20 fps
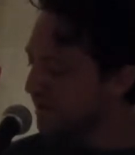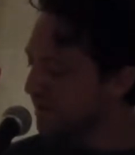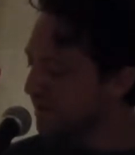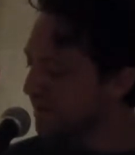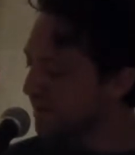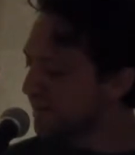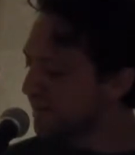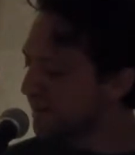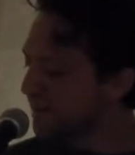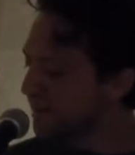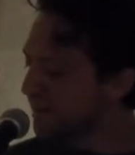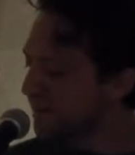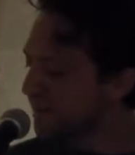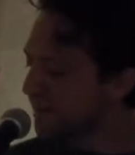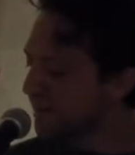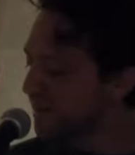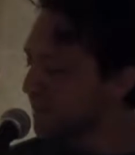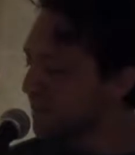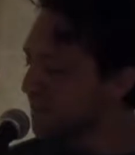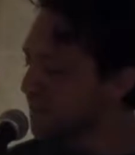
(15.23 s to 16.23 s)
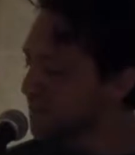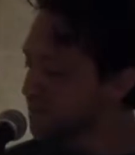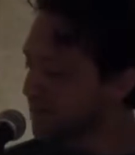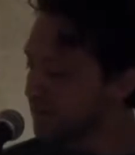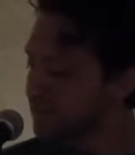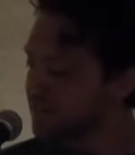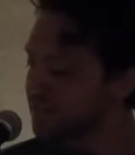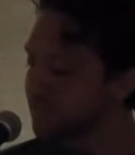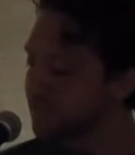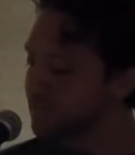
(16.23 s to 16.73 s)
Uh,
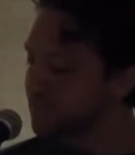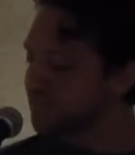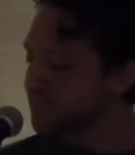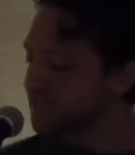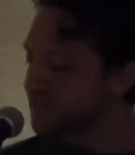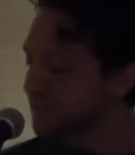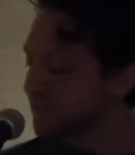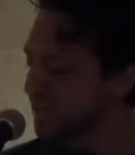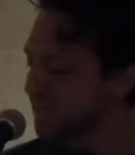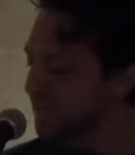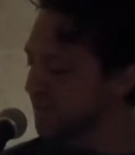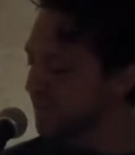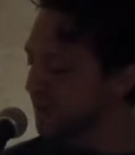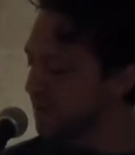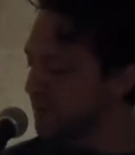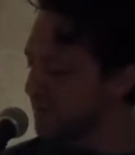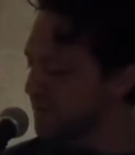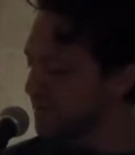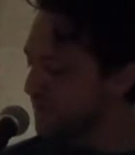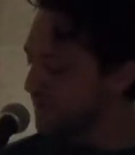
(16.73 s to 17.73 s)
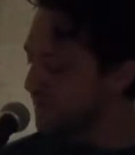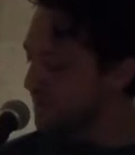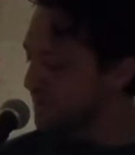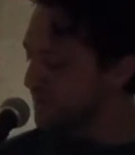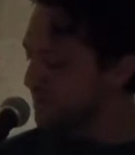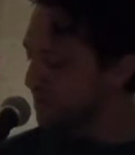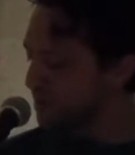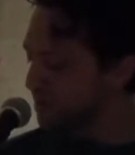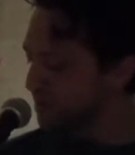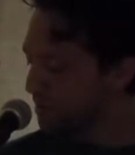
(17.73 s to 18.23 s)
the title of this particular poem
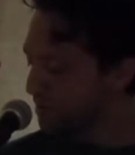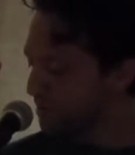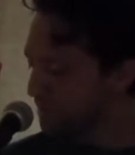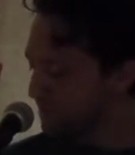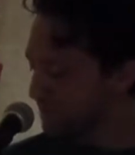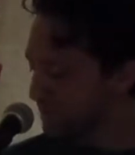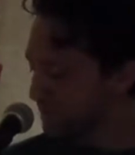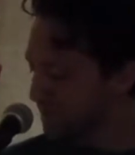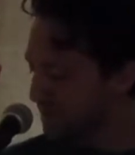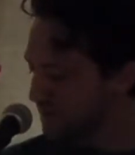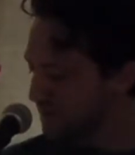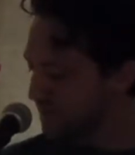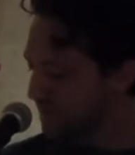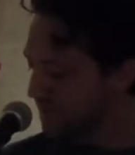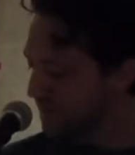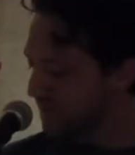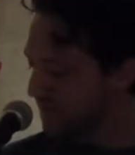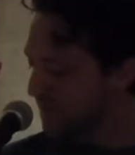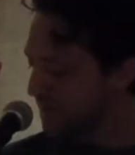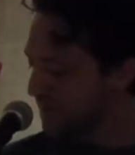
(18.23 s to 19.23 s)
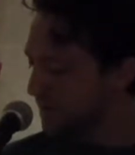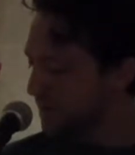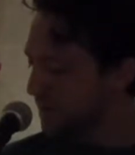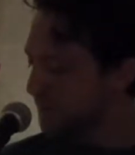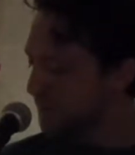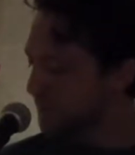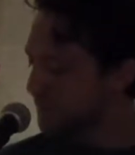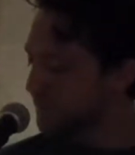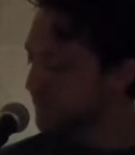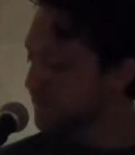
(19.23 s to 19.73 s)
is called
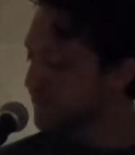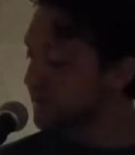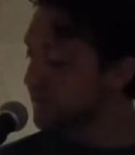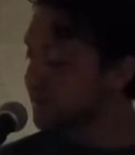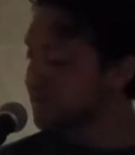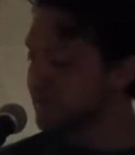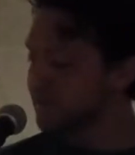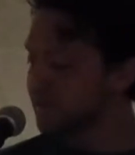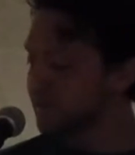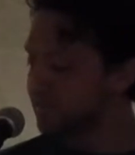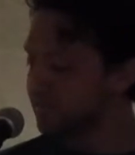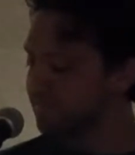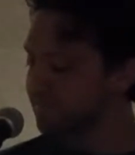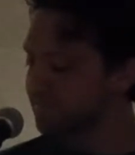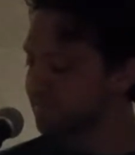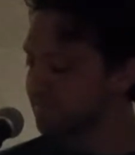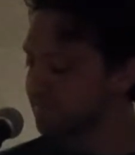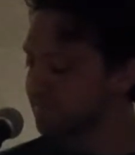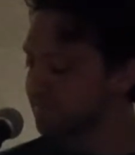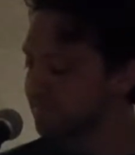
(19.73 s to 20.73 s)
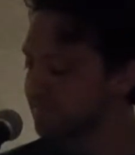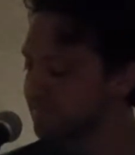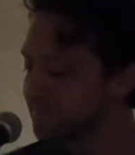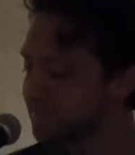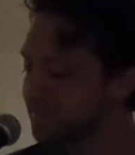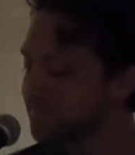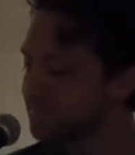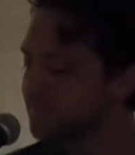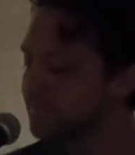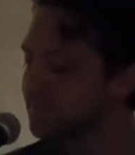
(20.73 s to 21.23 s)
The Study
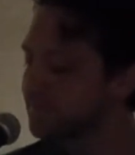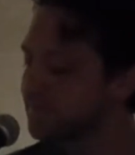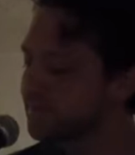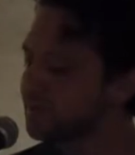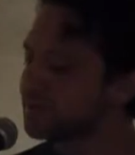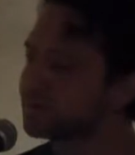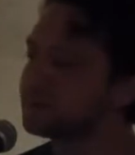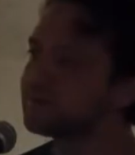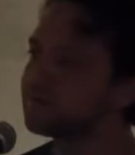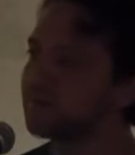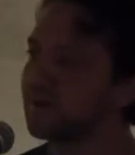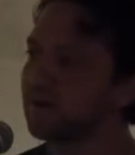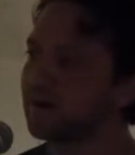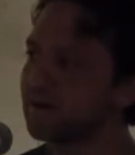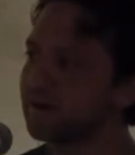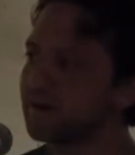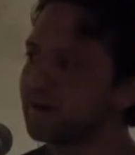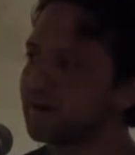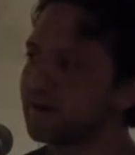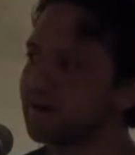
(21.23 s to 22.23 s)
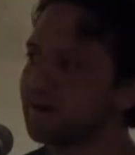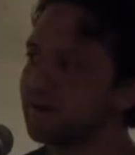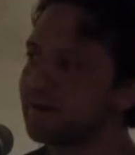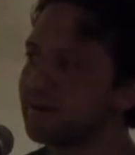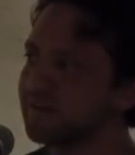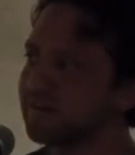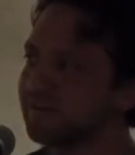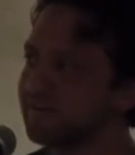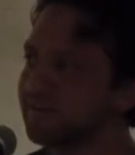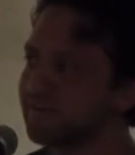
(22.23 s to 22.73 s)
to Die
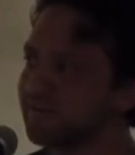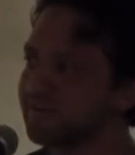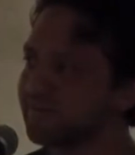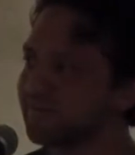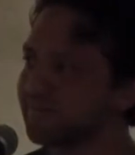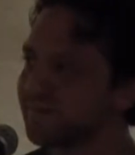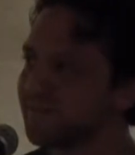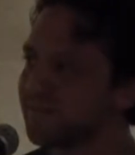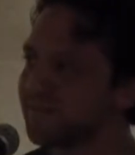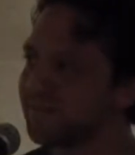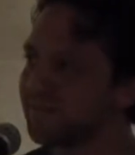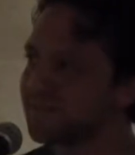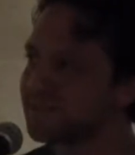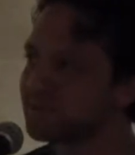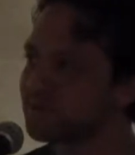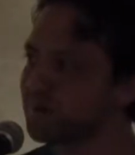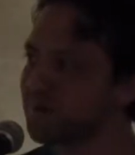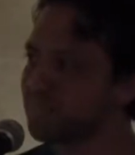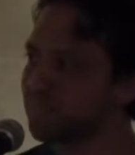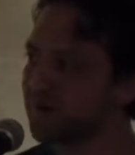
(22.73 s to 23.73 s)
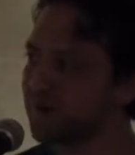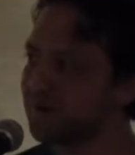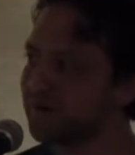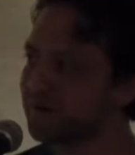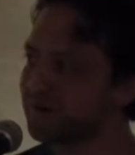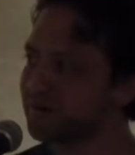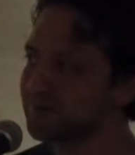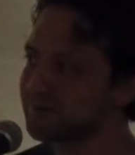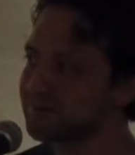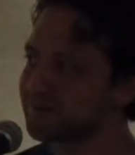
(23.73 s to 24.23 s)
Alive. That's quite
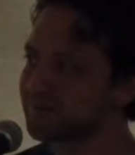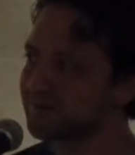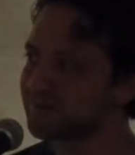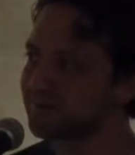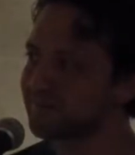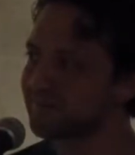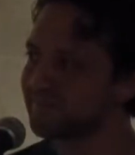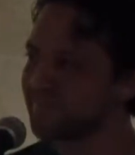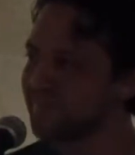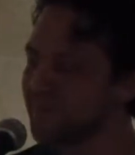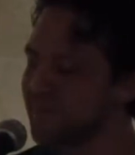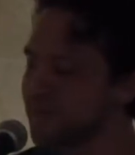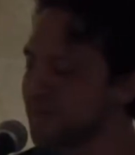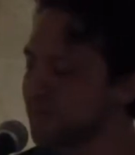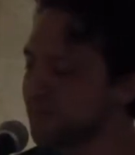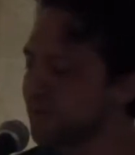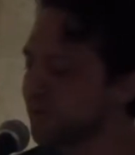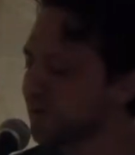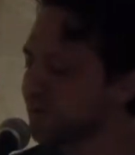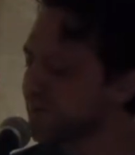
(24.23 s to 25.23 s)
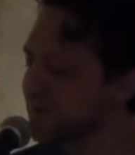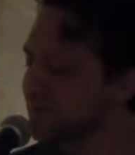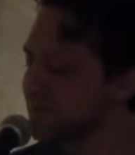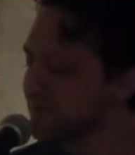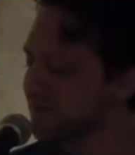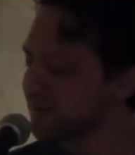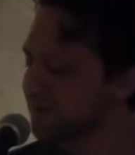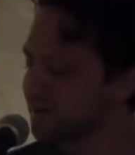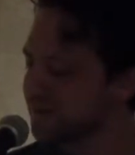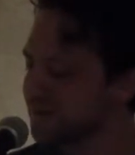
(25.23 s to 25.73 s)
paradoxical. What are
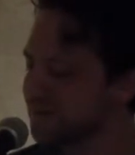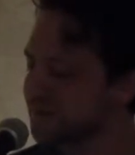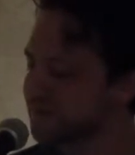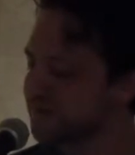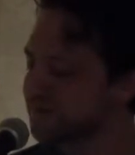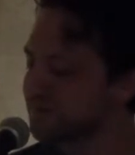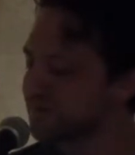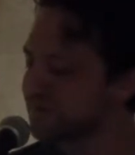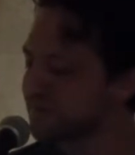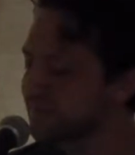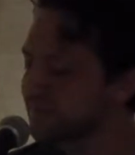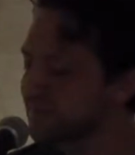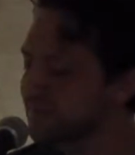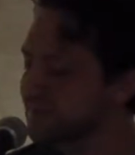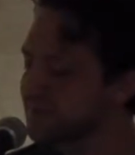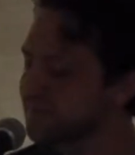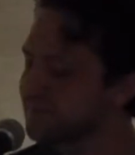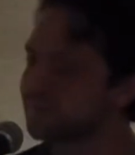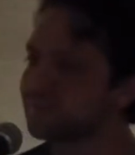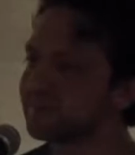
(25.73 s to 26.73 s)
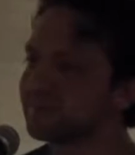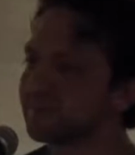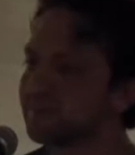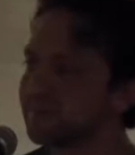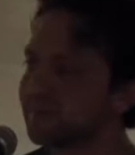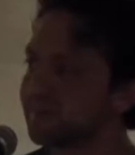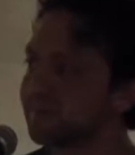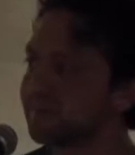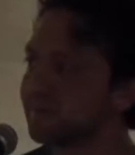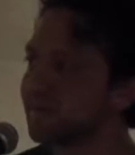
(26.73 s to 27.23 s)
we dying to? It's
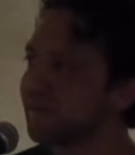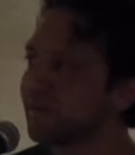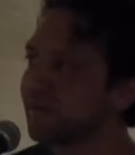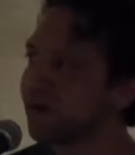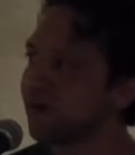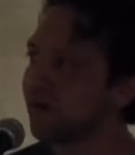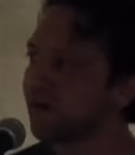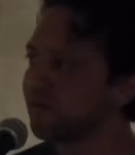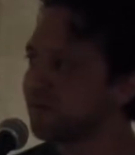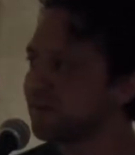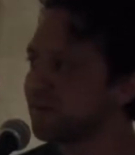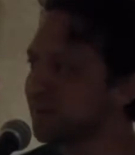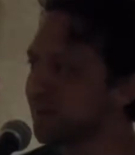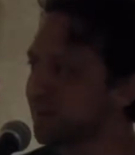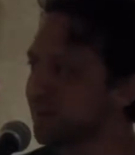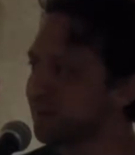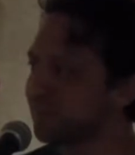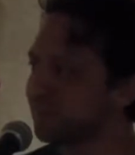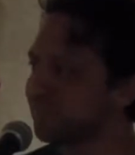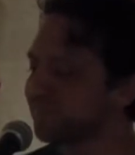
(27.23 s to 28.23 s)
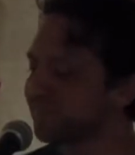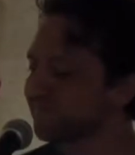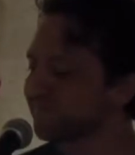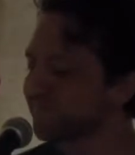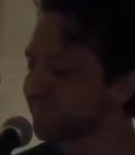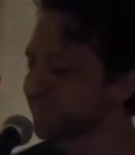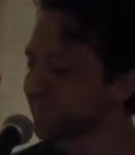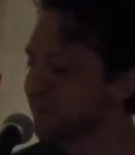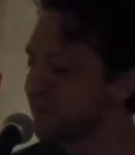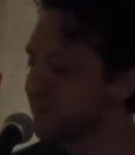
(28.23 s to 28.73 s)
our ego.
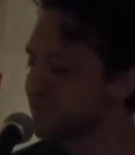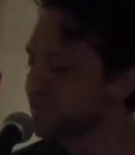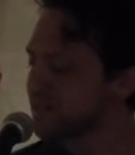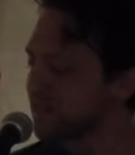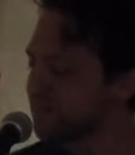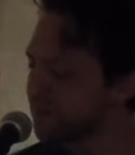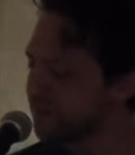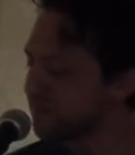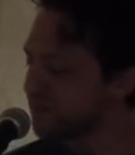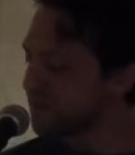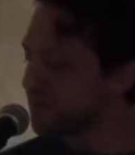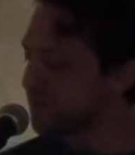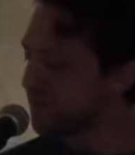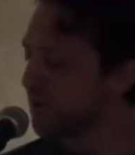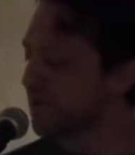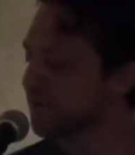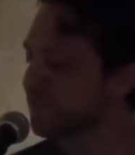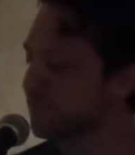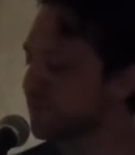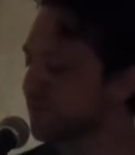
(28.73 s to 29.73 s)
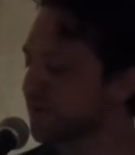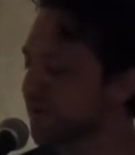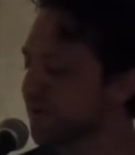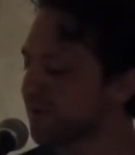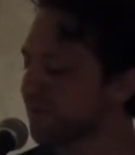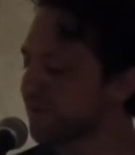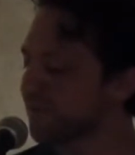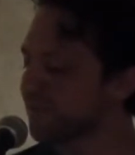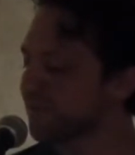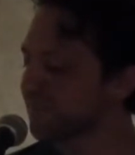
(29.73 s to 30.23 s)
So let me read the poem
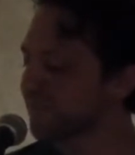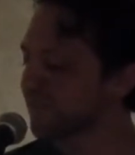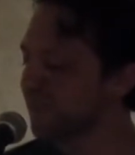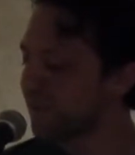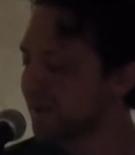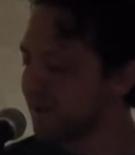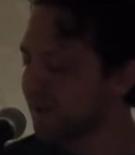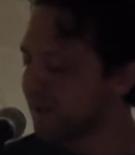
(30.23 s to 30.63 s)
for now.